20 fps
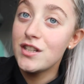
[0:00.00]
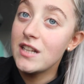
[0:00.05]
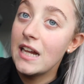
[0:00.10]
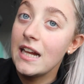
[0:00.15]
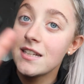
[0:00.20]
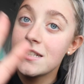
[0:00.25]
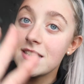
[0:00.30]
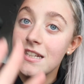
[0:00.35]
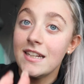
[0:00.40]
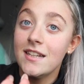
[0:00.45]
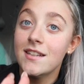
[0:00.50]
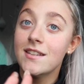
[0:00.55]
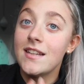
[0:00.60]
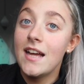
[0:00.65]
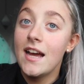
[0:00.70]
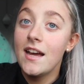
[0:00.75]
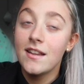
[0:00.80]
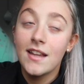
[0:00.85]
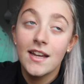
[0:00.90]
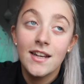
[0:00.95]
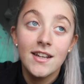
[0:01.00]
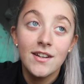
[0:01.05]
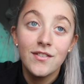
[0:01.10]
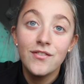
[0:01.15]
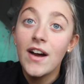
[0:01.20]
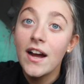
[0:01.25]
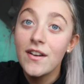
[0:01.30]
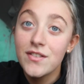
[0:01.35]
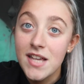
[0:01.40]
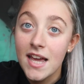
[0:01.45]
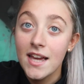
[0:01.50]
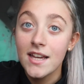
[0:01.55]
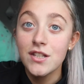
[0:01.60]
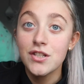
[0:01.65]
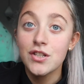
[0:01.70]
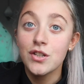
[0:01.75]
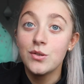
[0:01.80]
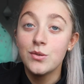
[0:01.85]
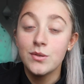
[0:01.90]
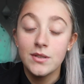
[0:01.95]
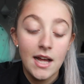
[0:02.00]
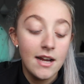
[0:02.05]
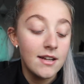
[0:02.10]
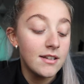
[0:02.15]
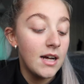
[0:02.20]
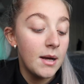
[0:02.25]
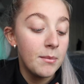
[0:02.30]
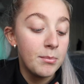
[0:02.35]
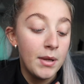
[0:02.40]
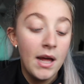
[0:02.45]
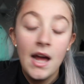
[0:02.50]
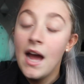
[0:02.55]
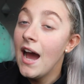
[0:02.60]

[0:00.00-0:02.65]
last seen in that like 5 seconds ago in that clip,